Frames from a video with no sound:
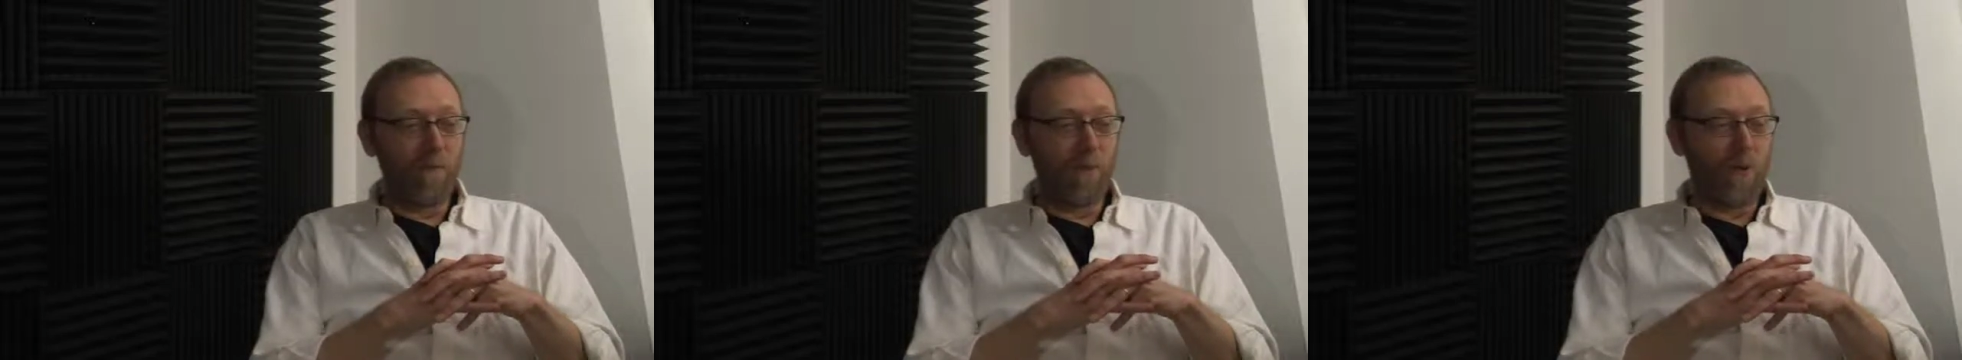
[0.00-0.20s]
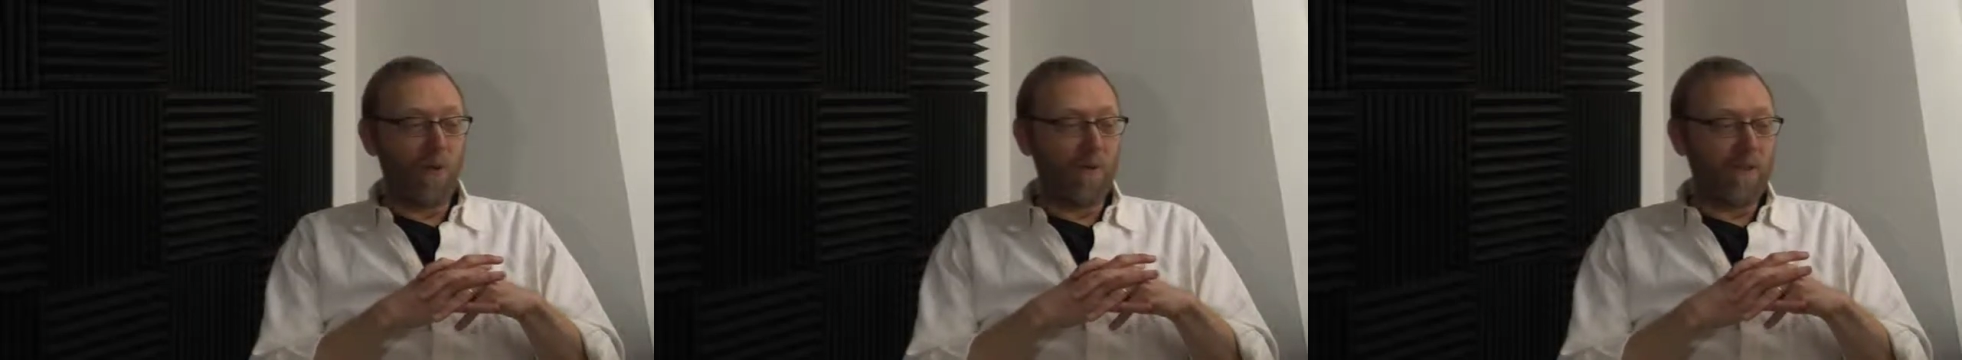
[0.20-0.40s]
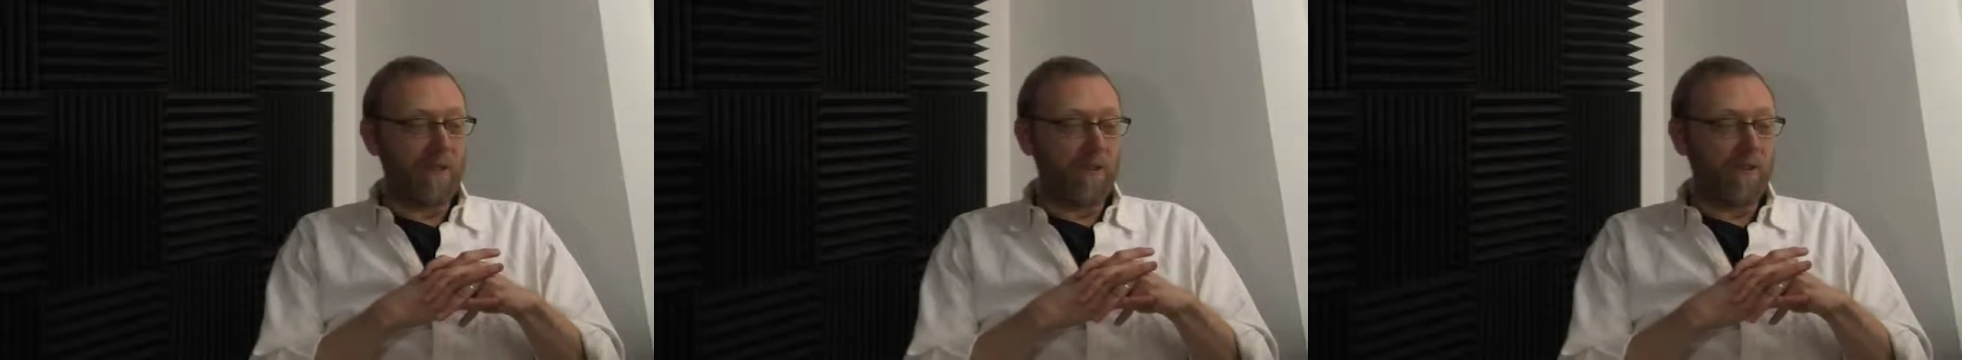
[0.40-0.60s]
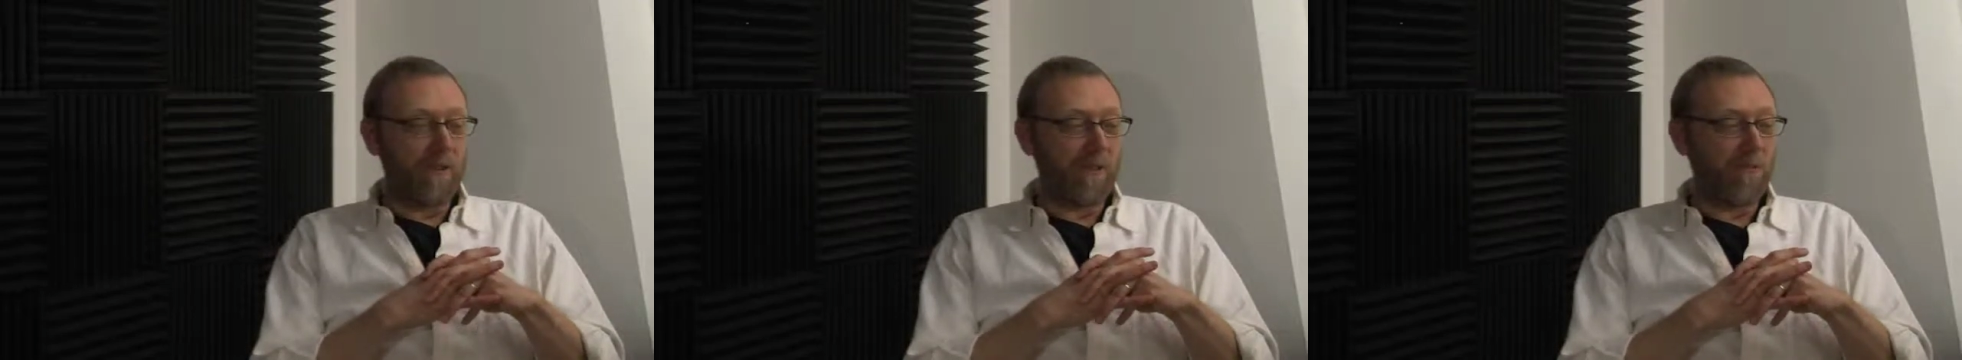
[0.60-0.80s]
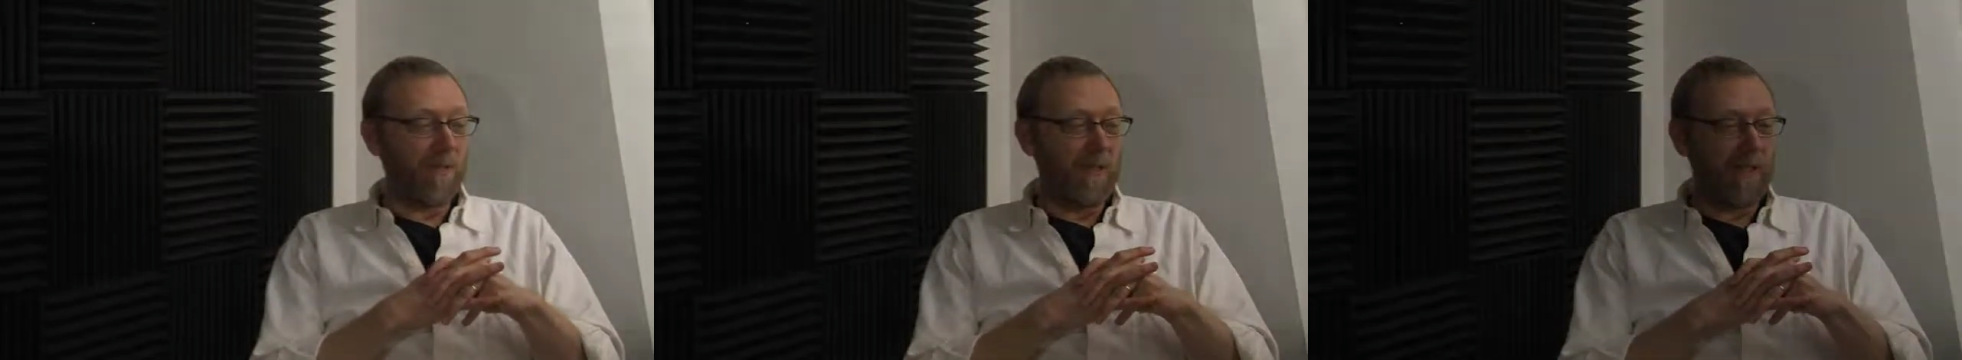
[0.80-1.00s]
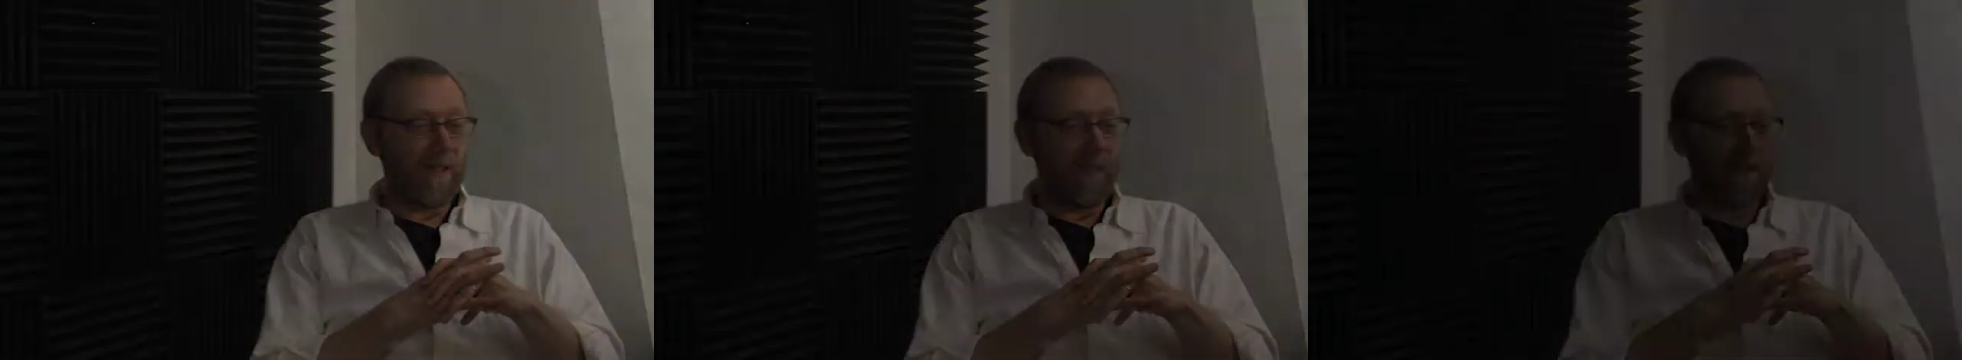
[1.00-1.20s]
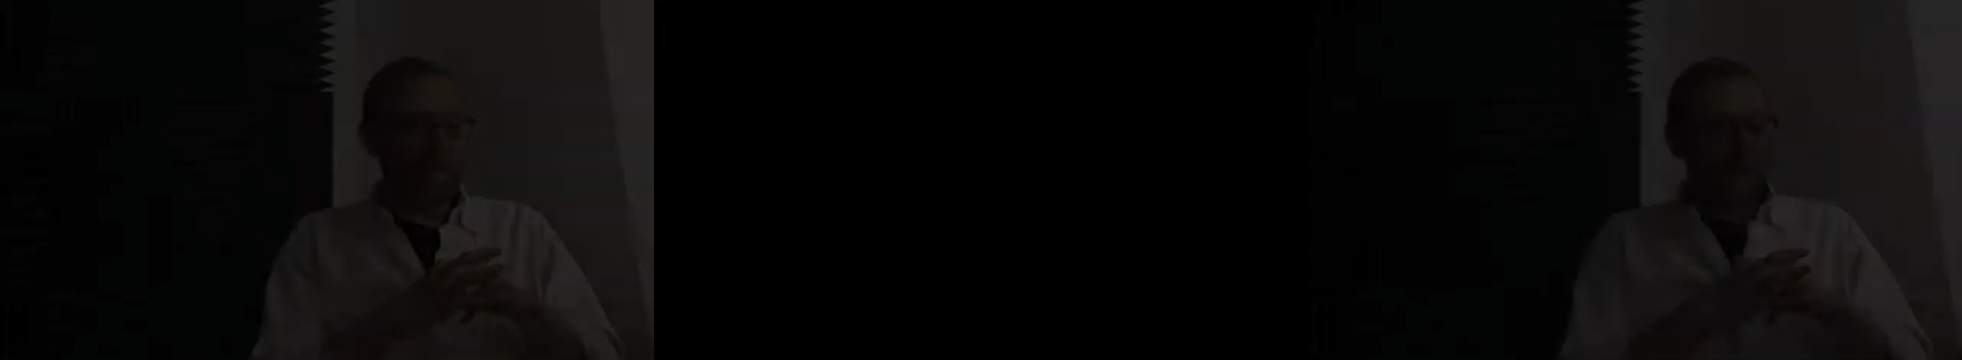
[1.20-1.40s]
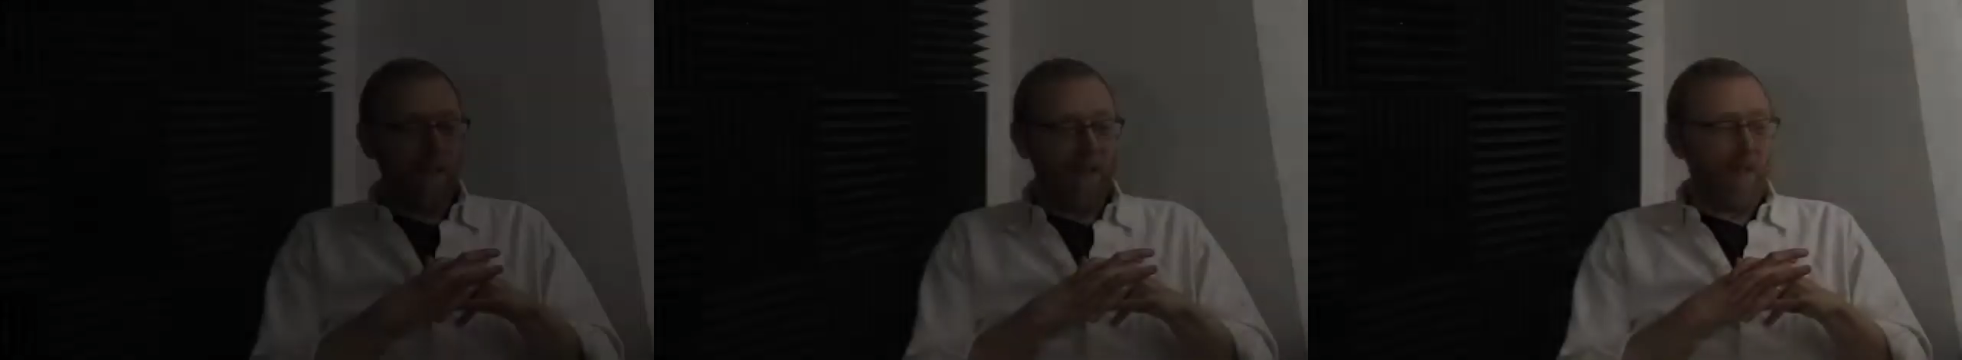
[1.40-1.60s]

board when it comes to media.